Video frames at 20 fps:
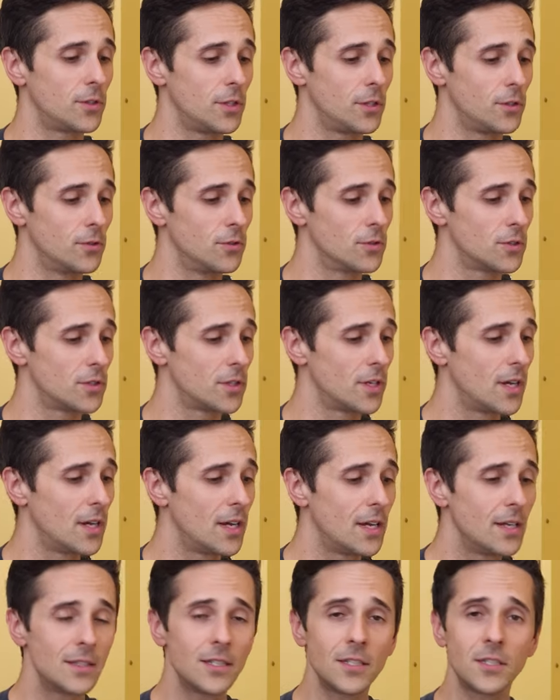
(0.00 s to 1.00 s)
to use,
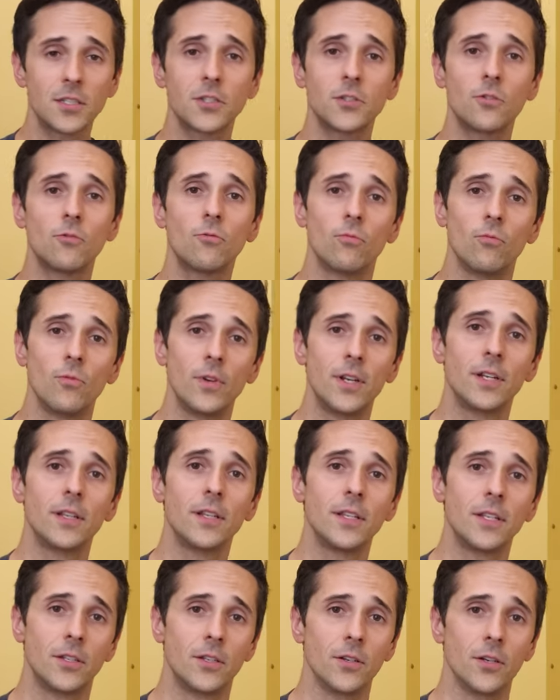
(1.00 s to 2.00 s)
this is a
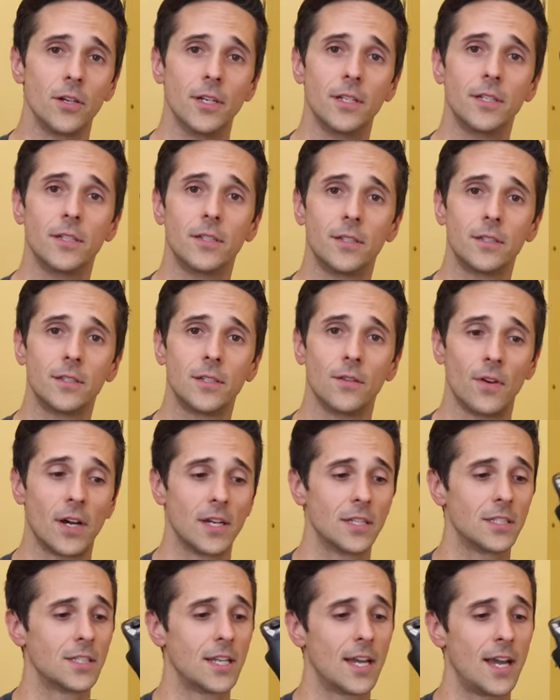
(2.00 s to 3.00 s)
really good
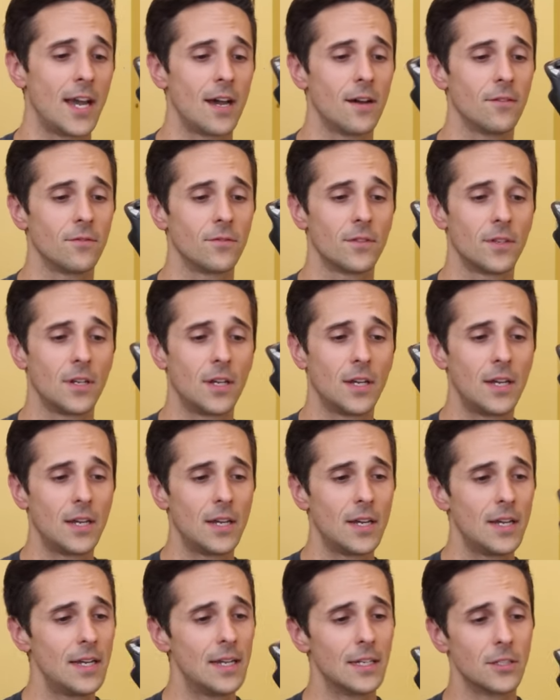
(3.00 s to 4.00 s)
device to have.
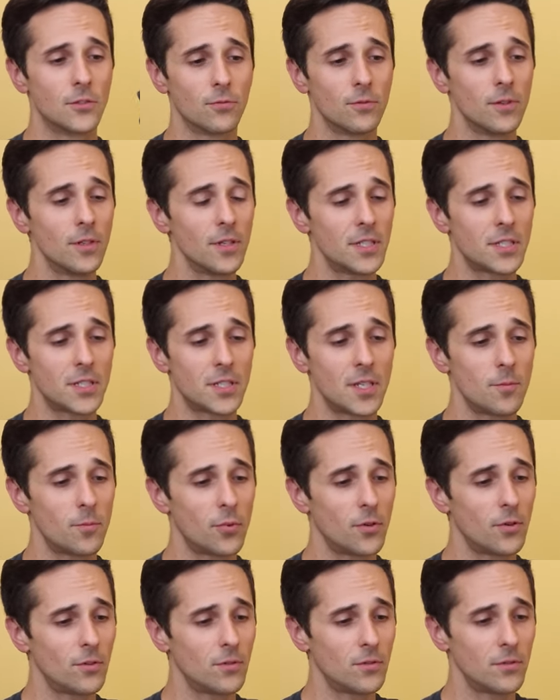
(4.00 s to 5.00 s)
It's really
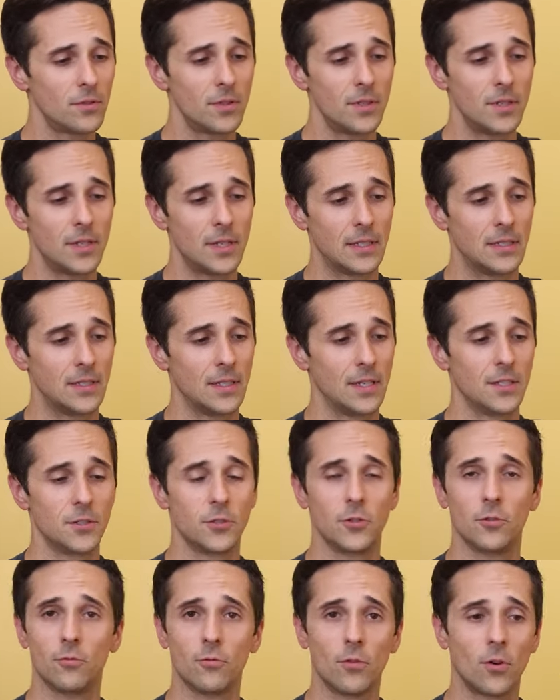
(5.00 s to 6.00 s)
simple. It
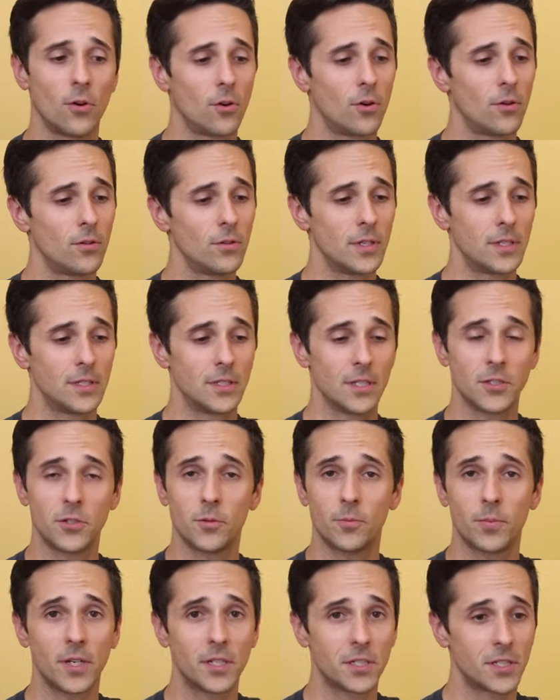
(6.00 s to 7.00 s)
does your roll, it does
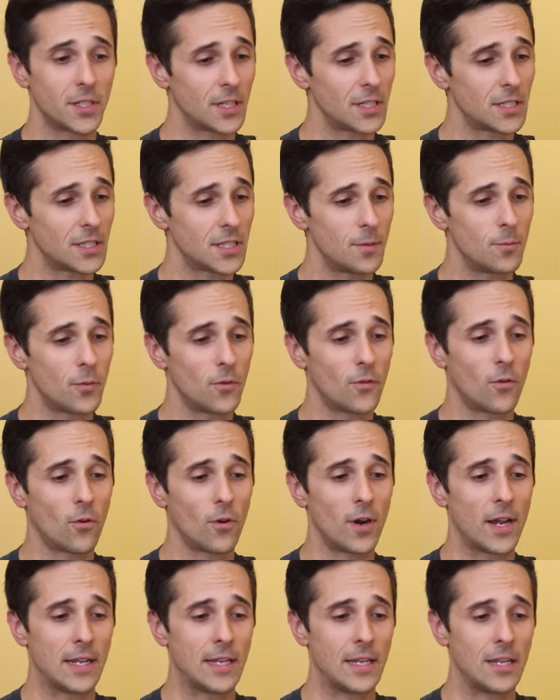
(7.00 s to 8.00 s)
your pitch, like I said
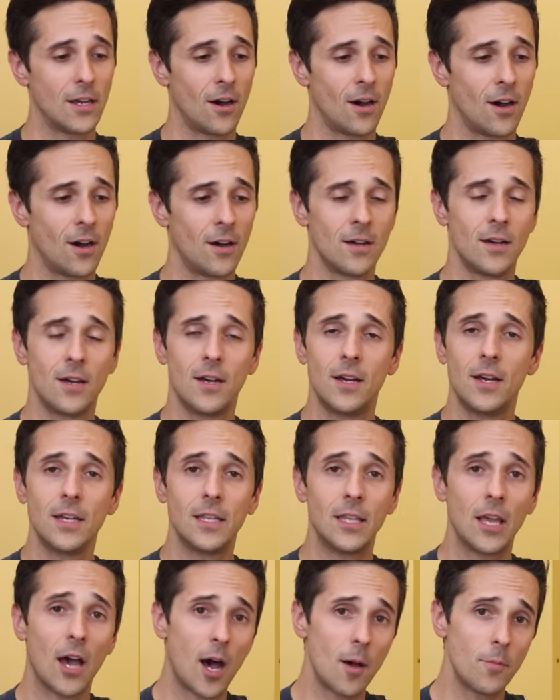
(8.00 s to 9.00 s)
before, and yaw.
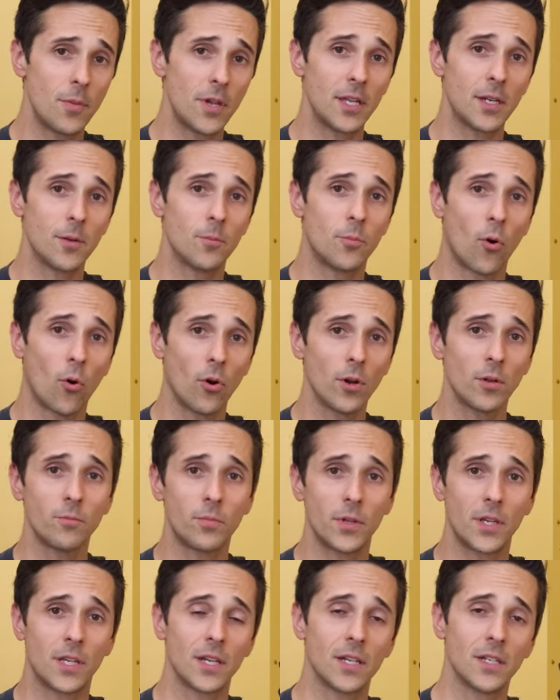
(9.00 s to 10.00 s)
Yaw being important
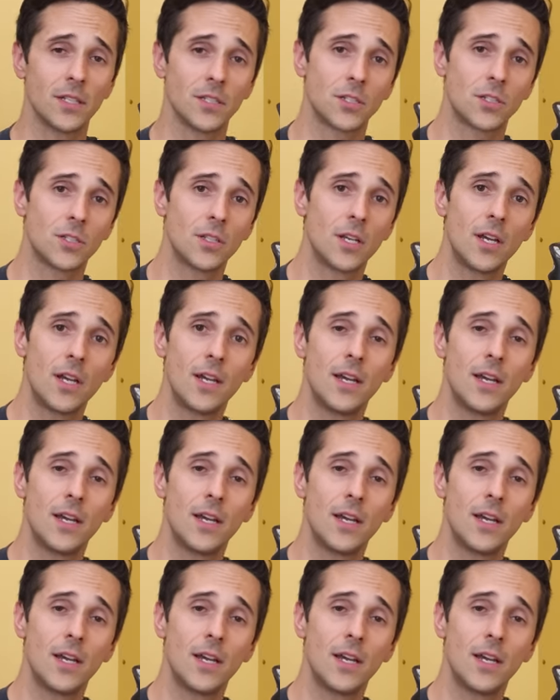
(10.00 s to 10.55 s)
because